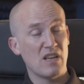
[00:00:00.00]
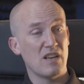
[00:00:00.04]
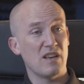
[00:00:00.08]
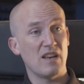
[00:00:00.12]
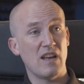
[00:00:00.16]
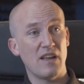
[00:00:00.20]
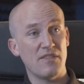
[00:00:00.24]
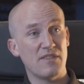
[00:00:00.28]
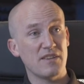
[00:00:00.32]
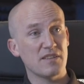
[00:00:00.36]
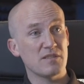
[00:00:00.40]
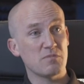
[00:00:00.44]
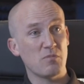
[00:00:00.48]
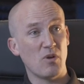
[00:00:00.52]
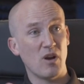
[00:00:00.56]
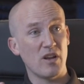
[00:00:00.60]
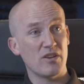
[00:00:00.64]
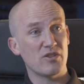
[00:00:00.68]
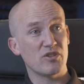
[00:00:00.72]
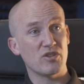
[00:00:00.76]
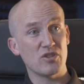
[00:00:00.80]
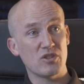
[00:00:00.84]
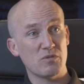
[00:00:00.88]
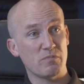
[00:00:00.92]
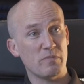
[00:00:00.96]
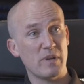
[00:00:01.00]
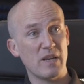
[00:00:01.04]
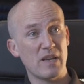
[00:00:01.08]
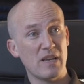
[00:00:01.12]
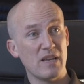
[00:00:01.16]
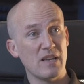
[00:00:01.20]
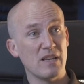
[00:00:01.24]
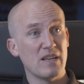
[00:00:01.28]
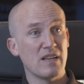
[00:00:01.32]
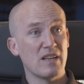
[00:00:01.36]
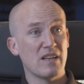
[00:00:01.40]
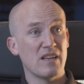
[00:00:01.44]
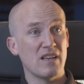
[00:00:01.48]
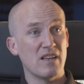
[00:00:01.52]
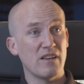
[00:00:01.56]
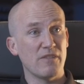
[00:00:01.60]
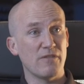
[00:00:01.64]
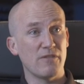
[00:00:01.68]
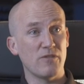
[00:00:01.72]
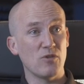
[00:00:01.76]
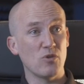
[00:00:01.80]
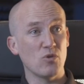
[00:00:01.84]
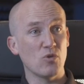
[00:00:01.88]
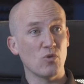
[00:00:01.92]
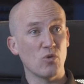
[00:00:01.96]
Now, this might just be
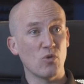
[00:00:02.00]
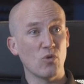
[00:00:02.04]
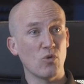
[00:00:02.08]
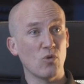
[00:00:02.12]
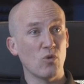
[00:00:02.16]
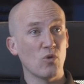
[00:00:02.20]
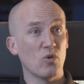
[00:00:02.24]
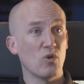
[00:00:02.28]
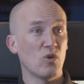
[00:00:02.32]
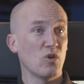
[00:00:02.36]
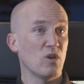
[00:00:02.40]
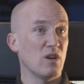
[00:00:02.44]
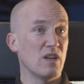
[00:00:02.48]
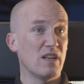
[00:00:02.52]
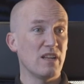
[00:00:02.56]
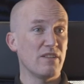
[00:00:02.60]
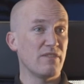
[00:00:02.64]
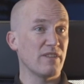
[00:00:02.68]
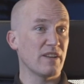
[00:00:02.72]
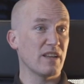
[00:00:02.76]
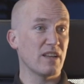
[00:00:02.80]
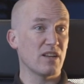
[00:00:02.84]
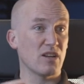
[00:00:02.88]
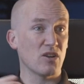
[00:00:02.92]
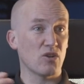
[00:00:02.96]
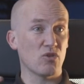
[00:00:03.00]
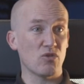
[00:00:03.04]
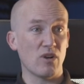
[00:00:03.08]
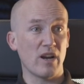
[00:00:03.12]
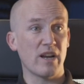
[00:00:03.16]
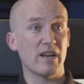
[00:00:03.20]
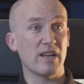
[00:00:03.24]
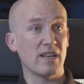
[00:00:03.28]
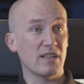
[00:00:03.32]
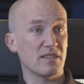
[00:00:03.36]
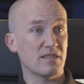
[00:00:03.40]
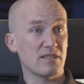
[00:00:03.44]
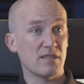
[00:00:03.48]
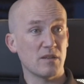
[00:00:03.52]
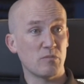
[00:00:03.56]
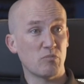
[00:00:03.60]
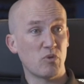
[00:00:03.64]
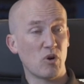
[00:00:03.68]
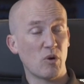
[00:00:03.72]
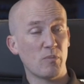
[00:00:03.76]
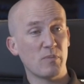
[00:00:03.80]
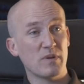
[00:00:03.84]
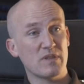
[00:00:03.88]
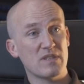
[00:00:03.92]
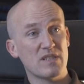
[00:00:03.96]
if you're living in a grade listed
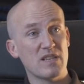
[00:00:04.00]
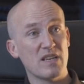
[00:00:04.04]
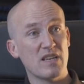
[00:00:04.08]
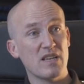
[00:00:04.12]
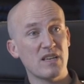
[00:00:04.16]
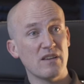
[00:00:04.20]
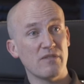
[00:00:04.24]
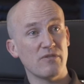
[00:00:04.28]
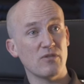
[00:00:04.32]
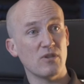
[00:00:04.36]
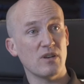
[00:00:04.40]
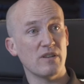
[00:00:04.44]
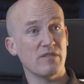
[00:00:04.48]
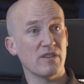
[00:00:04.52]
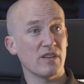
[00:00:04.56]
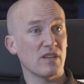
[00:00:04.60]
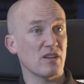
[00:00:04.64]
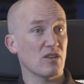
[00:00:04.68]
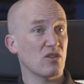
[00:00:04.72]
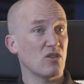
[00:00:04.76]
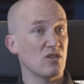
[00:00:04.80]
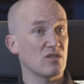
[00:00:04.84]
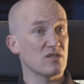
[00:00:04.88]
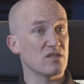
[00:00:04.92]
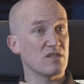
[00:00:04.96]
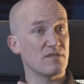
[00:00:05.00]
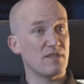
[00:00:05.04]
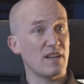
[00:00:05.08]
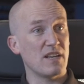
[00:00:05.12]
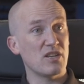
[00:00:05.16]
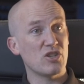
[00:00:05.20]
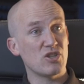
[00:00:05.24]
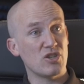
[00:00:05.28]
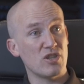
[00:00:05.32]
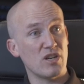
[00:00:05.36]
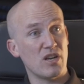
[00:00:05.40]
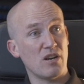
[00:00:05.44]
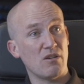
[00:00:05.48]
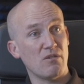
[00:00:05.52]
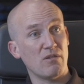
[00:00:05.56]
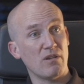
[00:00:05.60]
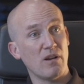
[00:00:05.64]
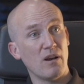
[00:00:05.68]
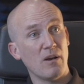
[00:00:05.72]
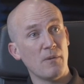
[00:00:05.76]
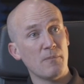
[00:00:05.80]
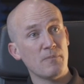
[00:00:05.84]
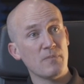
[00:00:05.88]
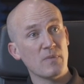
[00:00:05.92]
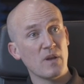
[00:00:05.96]
property, if you're living in a conservation
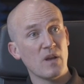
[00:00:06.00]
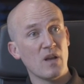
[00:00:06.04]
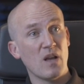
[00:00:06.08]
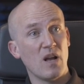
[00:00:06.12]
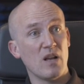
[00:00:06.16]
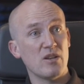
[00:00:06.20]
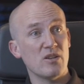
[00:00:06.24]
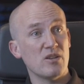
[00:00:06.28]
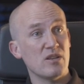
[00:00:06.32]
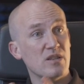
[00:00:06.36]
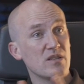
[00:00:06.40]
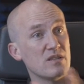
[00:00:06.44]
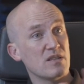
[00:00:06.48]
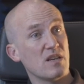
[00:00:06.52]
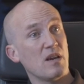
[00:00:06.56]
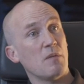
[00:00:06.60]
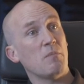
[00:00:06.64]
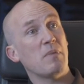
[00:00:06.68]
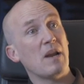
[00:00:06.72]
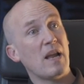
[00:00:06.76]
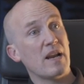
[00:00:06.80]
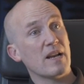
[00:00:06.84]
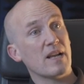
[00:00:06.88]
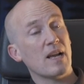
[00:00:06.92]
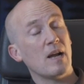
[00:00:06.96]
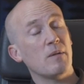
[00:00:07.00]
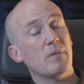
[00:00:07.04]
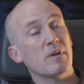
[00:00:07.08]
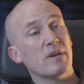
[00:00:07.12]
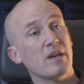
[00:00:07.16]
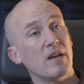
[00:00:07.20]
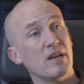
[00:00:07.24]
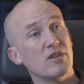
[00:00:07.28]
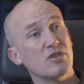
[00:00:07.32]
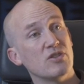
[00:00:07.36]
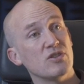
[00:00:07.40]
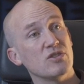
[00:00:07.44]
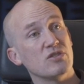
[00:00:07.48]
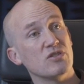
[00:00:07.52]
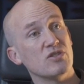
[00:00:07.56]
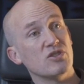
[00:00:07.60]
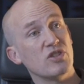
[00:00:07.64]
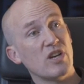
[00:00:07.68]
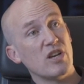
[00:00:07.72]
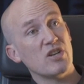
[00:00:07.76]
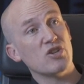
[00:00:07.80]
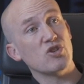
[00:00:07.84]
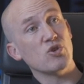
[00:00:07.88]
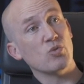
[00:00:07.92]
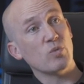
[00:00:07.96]
area, and you need to get planning application to
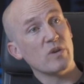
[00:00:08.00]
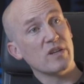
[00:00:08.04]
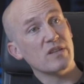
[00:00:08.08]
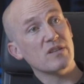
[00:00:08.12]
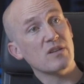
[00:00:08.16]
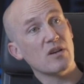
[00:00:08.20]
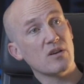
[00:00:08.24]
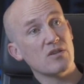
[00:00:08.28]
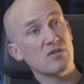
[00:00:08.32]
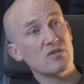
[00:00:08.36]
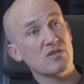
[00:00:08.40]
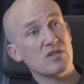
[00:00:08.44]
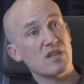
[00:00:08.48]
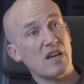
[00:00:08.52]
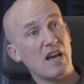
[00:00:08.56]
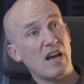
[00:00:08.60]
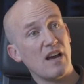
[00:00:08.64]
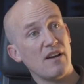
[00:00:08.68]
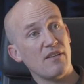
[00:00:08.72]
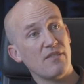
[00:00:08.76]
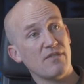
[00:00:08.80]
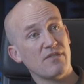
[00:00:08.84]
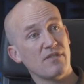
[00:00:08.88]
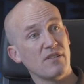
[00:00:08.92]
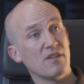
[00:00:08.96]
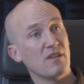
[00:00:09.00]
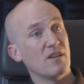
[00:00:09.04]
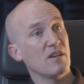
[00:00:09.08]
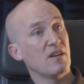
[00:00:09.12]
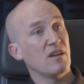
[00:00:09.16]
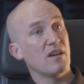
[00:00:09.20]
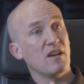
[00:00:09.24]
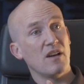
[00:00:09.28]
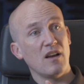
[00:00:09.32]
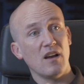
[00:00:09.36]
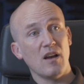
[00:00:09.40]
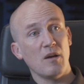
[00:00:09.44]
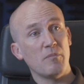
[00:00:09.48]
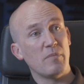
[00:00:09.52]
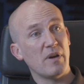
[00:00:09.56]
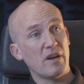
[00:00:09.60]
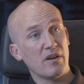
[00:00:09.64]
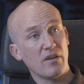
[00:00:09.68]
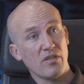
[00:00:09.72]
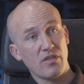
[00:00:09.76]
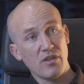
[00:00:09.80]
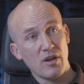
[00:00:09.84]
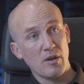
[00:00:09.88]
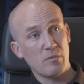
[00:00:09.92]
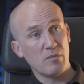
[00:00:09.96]
change your windows to have
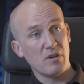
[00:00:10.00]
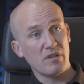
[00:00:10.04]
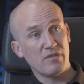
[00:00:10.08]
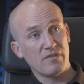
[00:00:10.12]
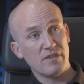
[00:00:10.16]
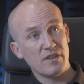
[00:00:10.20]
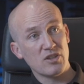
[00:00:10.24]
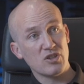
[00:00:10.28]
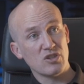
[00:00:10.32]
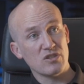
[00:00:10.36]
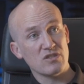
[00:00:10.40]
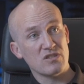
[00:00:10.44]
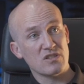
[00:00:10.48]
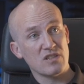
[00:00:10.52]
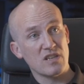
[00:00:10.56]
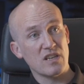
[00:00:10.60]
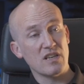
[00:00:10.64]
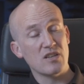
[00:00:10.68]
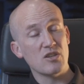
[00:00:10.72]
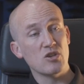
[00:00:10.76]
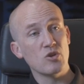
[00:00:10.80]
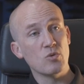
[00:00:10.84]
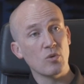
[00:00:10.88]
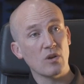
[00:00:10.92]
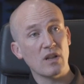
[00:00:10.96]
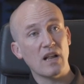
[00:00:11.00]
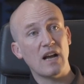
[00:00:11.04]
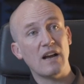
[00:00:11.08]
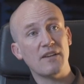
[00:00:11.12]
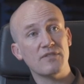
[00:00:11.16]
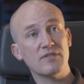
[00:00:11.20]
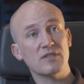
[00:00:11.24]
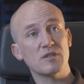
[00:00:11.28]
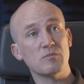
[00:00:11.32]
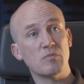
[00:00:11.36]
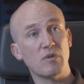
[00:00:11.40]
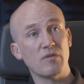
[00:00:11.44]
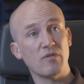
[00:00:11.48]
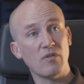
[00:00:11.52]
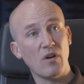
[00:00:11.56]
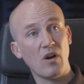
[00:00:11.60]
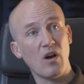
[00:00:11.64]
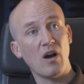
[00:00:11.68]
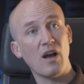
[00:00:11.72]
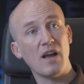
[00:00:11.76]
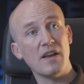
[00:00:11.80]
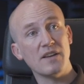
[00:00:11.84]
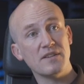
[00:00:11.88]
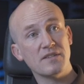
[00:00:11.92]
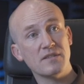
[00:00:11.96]
better thermal efficiency, you will have to
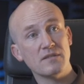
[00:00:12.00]
provide